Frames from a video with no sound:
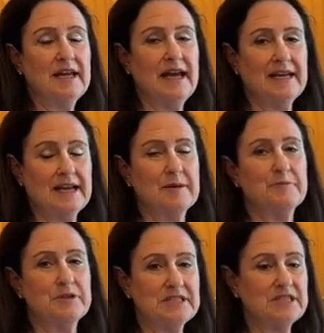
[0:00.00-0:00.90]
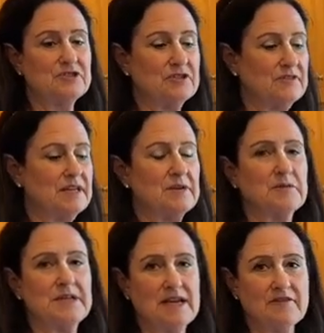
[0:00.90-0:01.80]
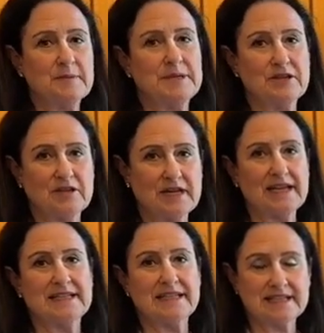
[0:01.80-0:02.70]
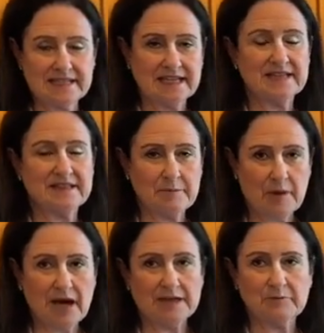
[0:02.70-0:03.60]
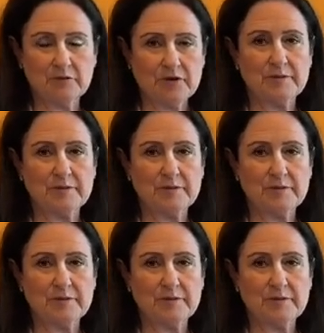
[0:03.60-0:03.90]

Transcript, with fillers: And I am pretty sure that it would never be a good idea to get the bottom where the